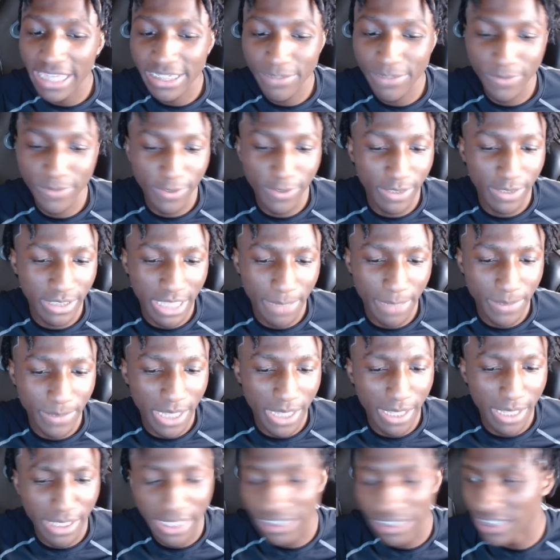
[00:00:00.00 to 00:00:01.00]
She was on a type
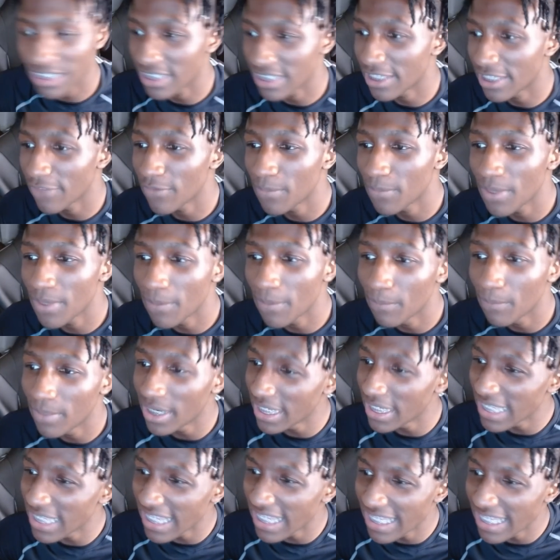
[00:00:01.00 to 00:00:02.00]
time, like, just giving me
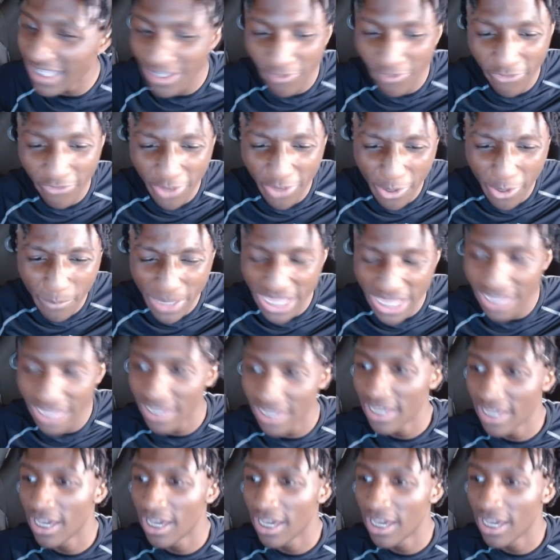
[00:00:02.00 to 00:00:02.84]
money. You feel me?